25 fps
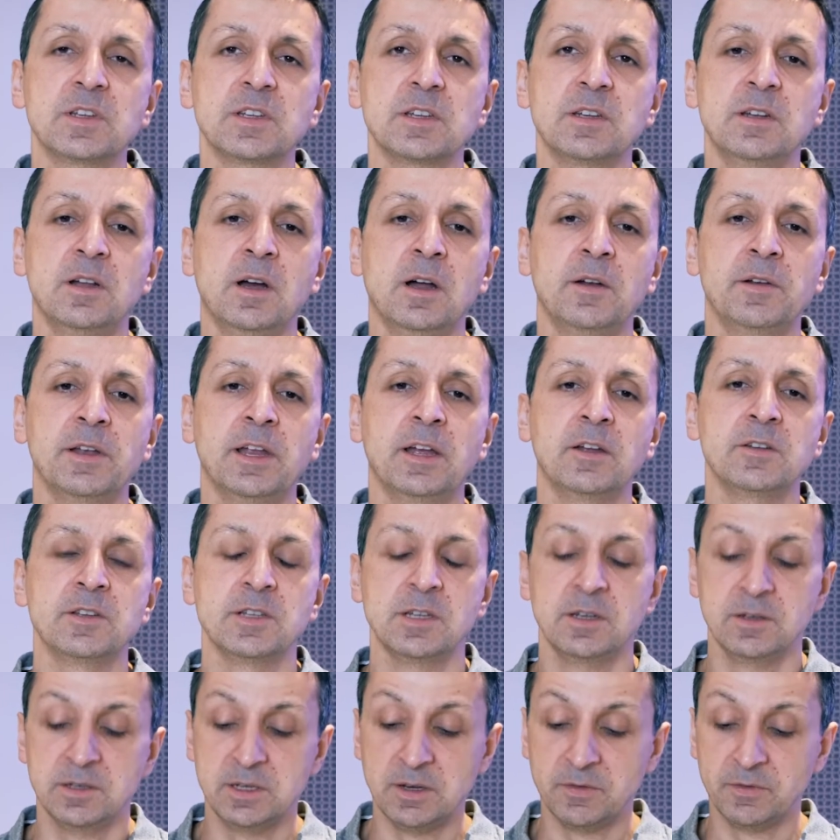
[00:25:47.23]
scenarios.
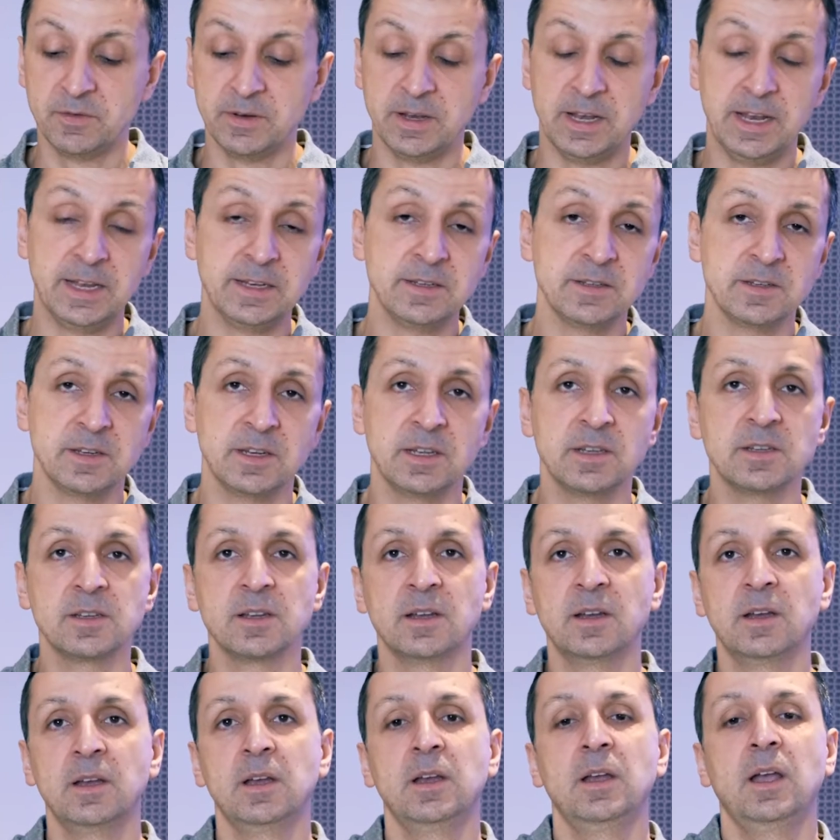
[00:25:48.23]
You know, different lenses.